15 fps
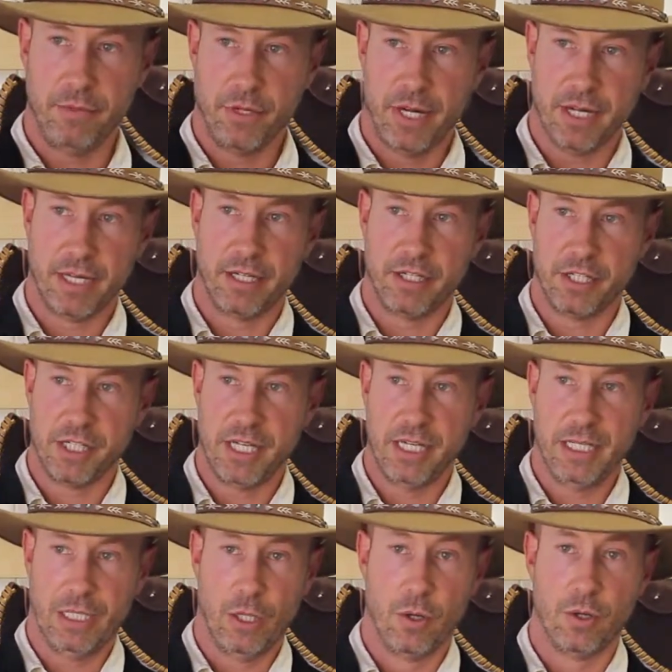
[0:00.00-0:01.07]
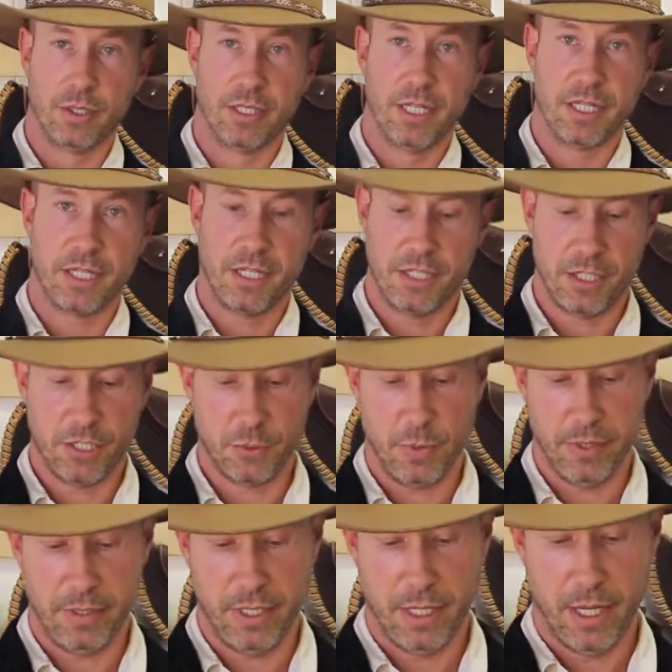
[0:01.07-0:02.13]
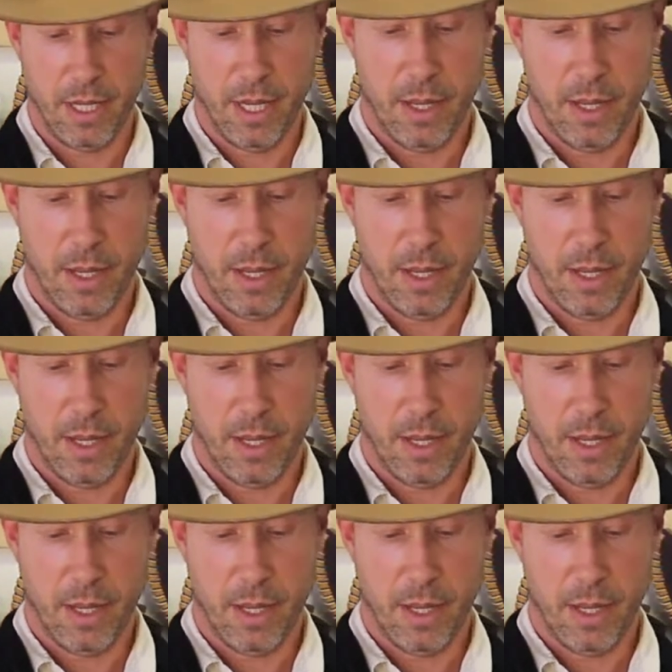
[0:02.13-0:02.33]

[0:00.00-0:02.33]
You're not going to see long distances with it,